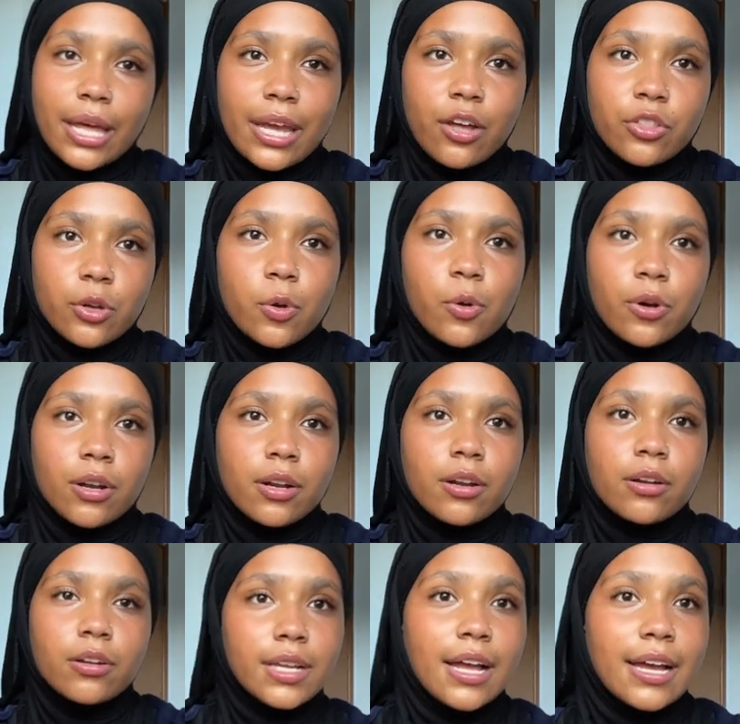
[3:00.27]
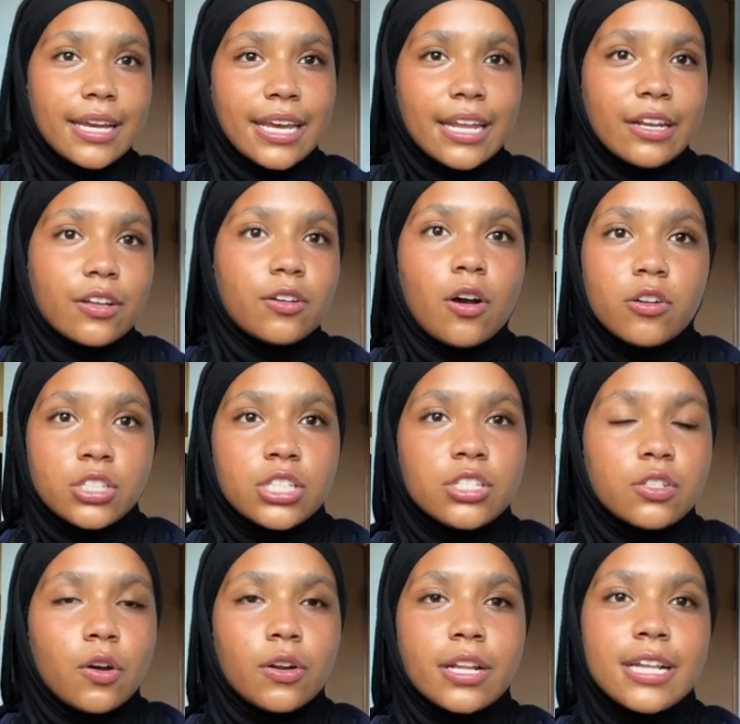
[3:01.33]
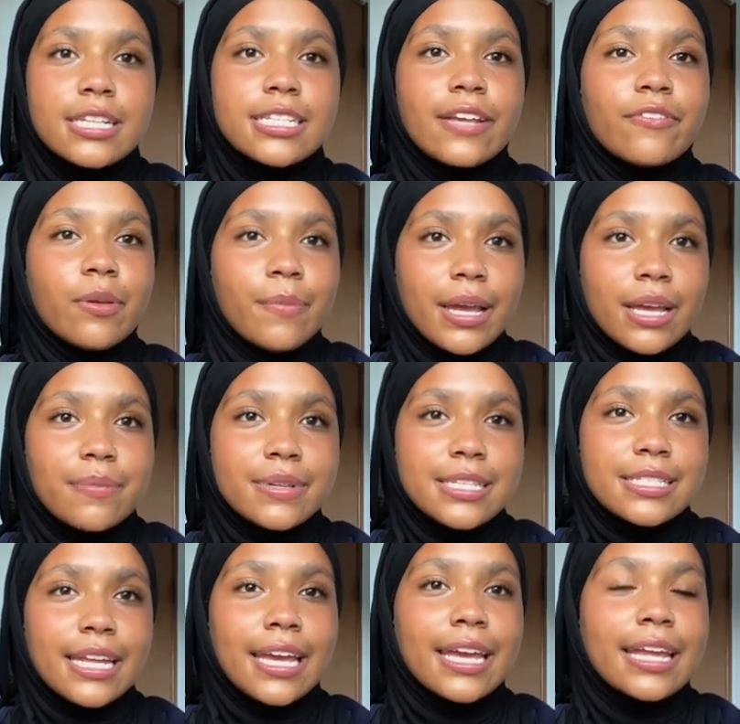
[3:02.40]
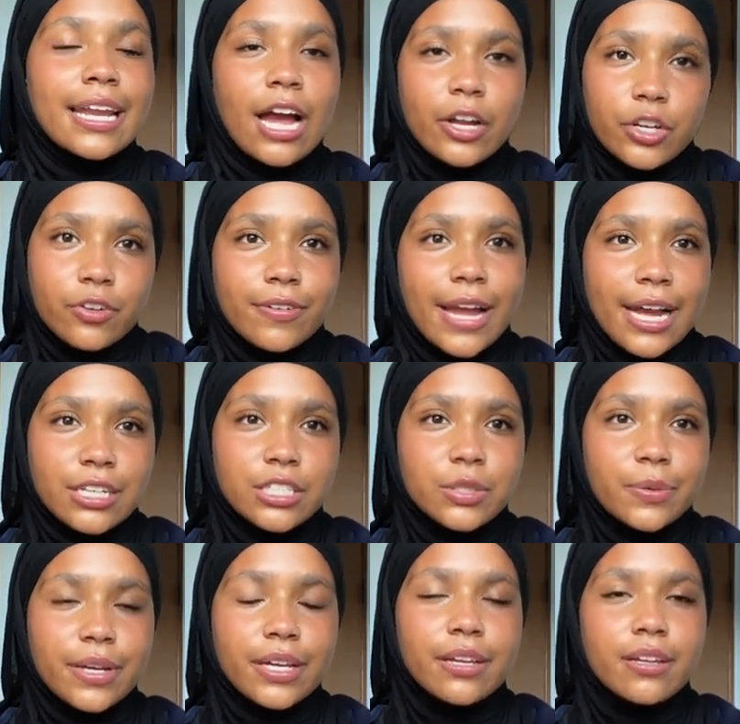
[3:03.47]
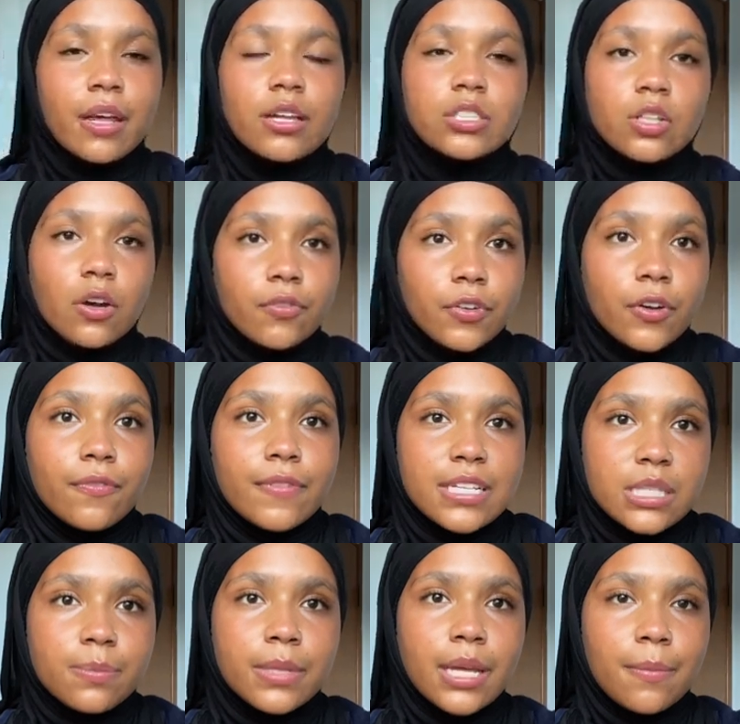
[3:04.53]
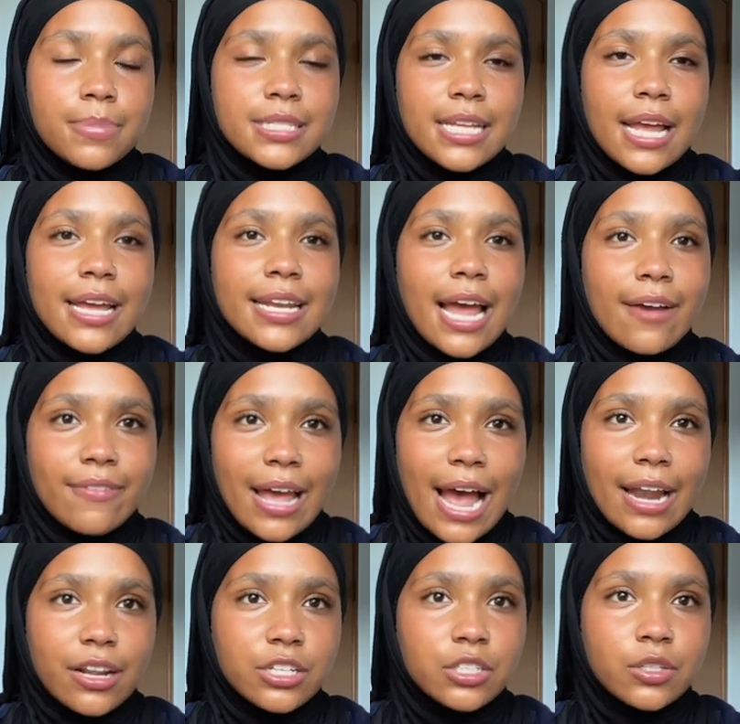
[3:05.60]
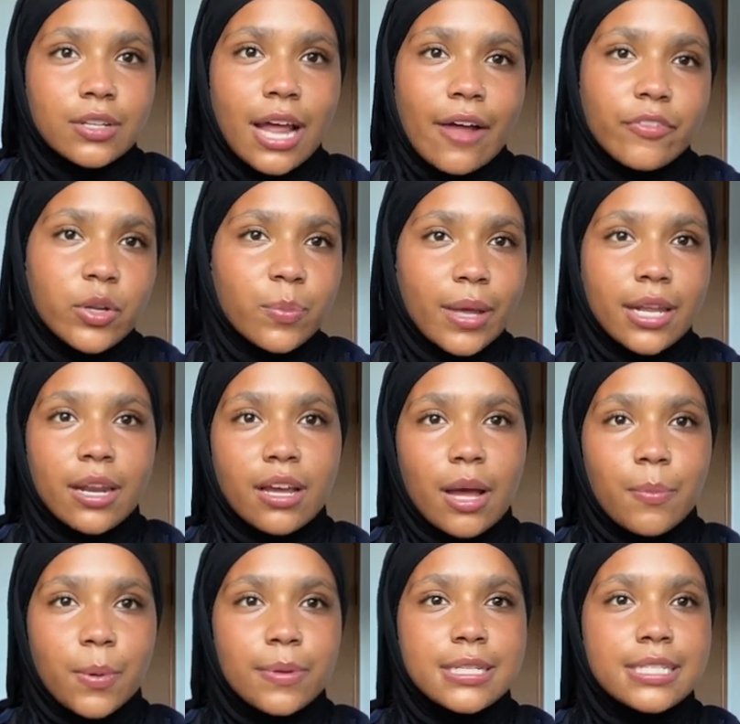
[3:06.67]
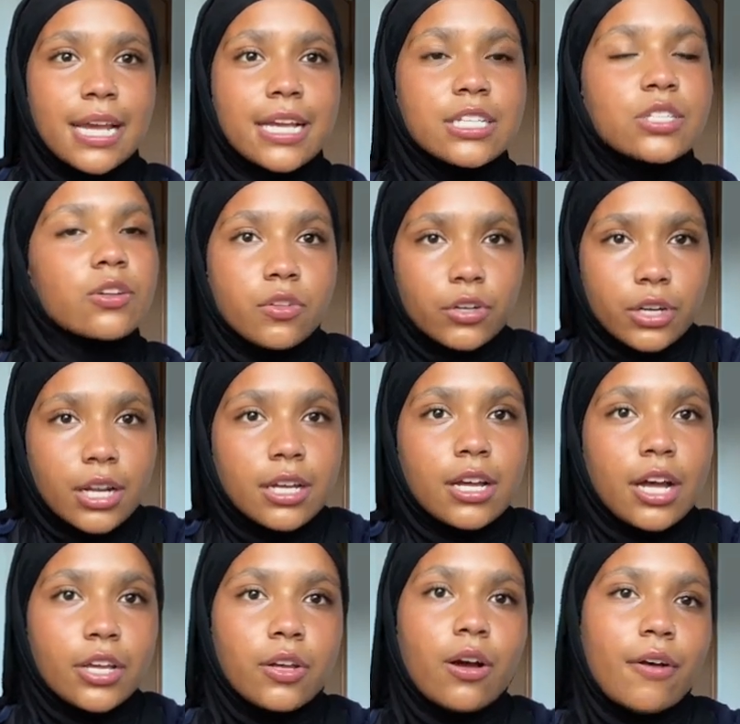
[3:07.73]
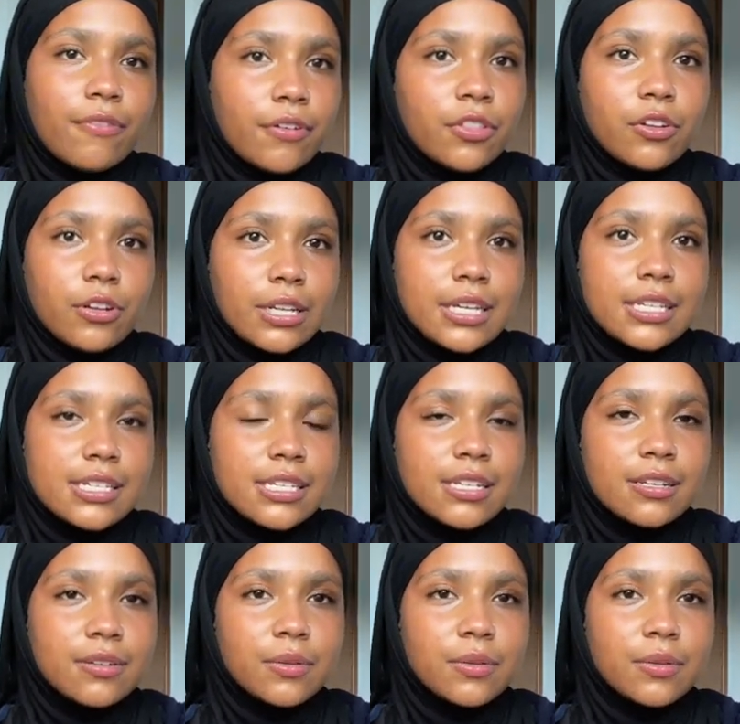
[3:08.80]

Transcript: on the court. Again, coaches notice if you make a mistake and how you react to it. So if you're visibly upset and have an attitude after you made a couple mistakes, they're going to cut you off of their list.